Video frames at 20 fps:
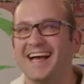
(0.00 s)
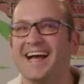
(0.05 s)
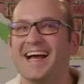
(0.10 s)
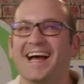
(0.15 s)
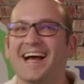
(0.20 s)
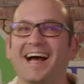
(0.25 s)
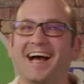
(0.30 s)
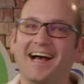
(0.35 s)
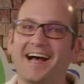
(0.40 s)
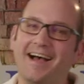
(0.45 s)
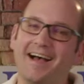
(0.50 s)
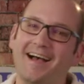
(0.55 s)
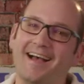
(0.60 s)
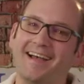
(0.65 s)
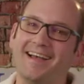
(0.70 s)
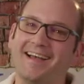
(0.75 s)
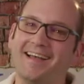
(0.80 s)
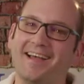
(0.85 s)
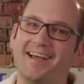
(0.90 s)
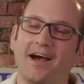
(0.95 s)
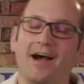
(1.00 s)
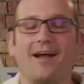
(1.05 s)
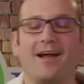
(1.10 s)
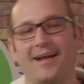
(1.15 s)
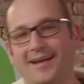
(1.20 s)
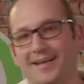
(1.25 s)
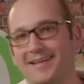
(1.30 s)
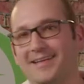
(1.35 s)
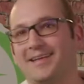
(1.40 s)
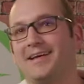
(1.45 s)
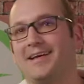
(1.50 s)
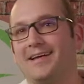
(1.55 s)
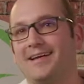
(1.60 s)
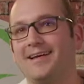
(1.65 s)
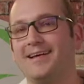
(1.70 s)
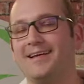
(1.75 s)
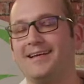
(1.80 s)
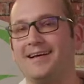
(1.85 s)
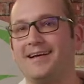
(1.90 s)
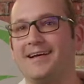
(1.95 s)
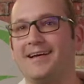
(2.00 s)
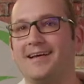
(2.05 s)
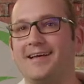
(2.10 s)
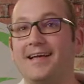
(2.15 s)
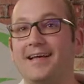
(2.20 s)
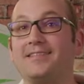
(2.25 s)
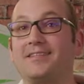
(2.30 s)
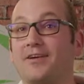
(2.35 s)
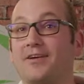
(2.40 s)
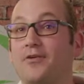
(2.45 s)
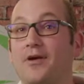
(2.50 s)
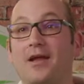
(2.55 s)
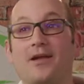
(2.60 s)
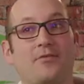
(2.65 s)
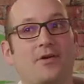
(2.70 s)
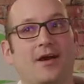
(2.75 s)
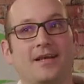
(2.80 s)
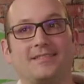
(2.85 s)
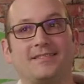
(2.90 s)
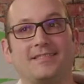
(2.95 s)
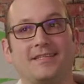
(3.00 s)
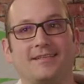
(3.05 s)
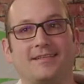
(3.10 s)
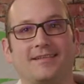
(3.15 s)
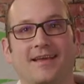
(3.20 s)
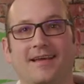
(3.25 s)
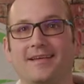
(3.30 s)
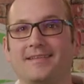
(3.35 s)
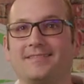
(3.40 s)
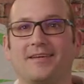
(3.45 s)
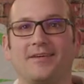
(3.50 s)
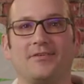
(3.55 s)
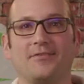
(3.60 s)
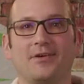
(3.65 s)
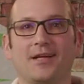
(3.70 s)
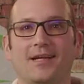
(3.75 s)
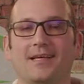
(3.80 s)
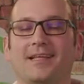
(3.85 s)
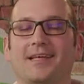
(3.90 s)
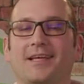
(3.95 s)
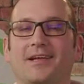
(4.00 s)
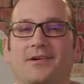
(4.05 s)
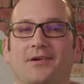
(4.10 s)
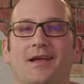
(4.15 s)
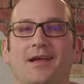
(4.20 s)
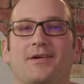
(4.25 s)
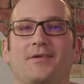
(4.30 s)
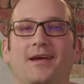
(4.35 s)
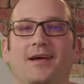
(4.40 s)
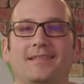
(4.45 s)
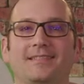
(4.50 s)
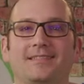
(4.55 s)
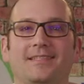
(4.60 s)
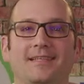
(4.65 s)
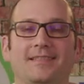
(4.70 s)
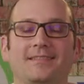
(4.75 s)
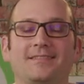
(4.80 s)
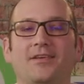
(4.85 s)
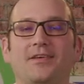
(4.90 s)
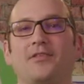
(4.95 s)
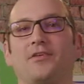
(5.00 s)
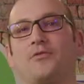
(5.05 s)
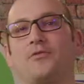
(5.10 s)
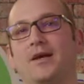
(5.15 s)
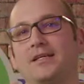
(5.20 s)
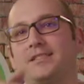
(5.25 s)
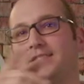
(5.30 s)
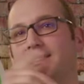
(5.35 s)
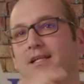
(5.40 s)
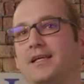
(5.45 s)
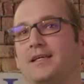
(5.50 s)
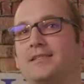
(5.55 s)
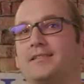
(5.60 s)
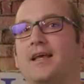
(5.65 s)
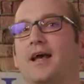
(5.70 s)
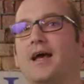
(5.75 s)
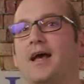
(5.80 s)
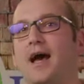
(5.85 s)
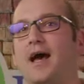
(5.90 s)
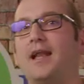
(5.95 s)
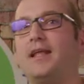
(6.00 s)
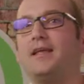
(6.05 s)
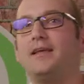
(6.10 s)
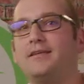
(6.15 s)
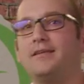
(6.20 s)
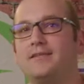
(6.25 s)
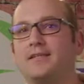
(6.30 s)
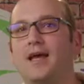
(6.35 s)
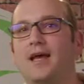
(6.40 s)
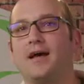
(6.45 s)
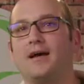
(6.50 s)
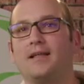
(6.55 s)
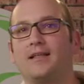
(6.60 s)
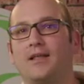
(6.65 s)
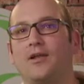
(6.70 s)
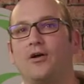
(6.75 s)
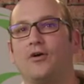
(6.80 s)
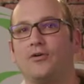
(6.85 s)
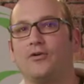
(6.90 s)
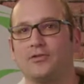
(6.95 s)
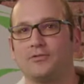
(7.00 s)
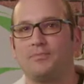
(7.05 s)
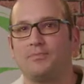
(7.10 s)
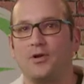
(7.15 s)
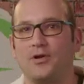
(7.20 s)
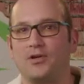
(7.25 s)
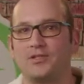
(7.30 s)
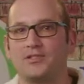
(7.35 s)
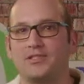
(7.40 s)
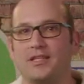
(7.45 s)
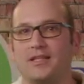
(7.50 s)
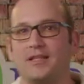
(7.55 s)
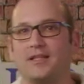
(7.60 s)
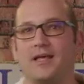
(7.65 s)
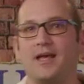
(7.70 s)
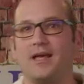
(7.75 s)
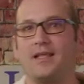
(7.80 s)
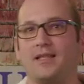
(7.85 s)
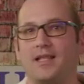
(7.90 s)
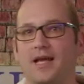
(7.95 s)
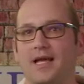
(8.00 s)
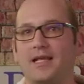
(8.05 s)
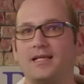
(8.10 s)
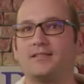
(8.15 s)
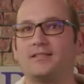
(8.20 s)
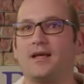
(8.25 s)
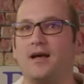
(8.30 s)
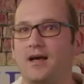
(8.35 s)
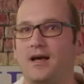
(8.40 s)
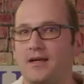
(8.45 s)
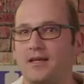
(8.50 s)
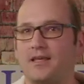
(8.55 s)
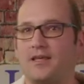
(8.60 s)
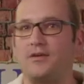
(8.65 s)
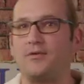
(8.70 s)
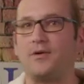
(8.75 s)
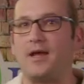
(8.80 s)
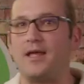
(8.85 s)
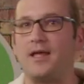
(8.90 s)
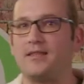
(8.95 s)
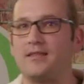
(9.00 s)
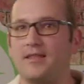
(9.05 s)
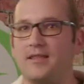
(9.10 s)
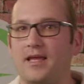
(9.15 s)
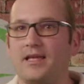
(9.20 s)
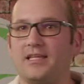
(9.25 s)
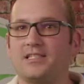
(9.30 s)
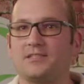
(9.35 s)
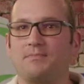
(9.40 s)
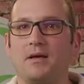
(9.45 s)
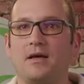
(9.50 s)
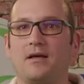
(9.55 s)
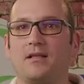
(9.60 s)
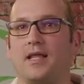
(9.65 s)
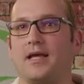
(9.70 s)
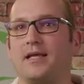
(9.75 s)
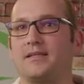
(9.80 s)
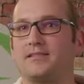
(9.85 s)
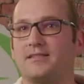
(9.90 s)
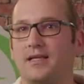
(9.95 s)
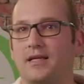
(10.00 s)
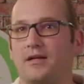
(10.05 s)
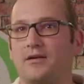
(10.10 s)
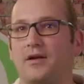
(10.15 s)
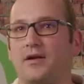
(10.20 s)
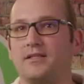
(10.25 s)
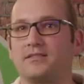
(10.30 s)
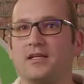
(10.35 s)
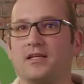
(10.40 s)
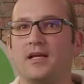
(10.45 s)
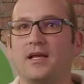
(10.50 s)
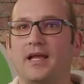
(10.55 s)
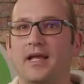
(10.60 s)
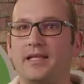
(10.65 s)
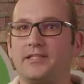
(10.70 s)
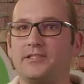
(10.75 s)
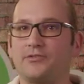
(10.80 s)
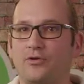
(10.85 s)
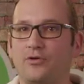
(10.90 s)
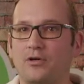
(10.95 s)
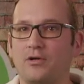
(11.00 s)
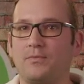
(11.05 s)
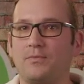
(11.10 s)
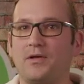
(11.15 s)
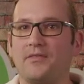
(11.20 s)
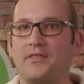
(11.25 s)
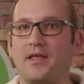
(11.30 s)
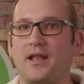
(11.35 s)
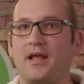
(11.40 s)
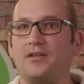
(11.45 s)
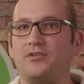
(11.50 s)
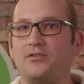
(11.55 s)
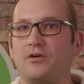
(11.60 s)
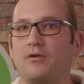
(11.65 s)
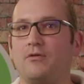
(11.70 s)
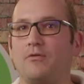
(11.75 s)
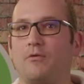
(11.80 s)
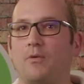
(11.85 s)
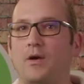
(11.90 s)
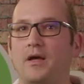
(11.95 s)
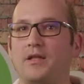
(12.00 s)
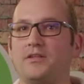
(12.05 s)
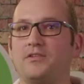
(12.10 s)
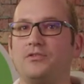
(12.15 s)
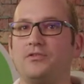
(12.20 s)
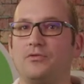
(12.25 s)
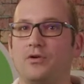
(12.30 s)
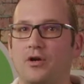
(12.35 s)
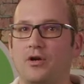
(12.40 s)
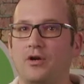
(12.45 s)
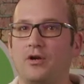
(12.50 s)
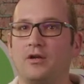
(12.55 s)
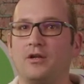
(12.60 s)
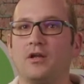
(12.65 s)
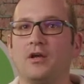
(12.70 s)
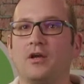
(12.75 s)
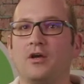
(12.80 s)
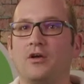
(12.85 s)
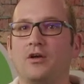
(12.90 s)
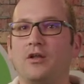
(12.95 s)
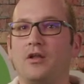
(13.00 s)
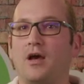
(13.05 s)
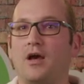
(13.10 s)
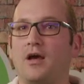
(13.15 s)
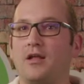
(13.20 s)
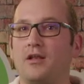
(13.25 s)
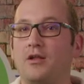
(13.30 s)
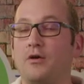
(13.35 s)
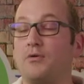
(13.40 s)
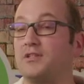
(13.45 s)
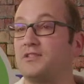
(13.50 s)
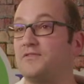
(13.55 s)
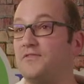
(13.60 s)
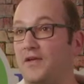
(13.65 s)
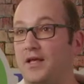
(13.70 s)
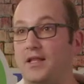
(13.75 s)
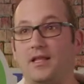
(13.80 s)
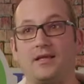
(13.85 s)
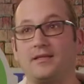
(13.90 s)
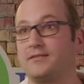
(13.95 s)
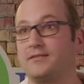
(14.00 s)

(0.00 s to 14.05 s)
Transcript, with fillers: Uh, all right. Uh, it's a great question. It's a really great question. So the question is, how do you tell an old person that likes to hug you and they smell like cigarettes? It's horrible that I don't want to hurt uh, no one's feelings.